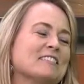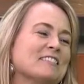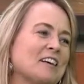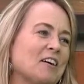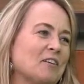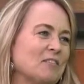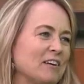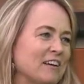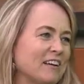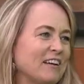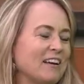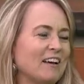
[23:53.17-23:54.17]

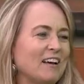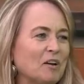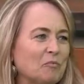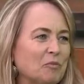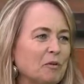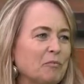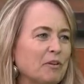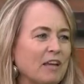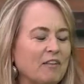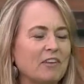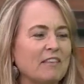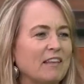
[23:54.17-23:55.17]
So we bring
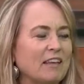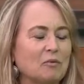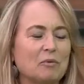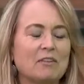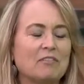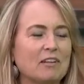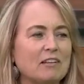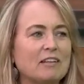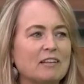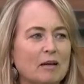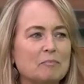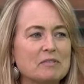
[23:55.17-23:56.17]
everything, and we even
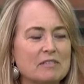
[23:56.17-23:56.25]
clean up.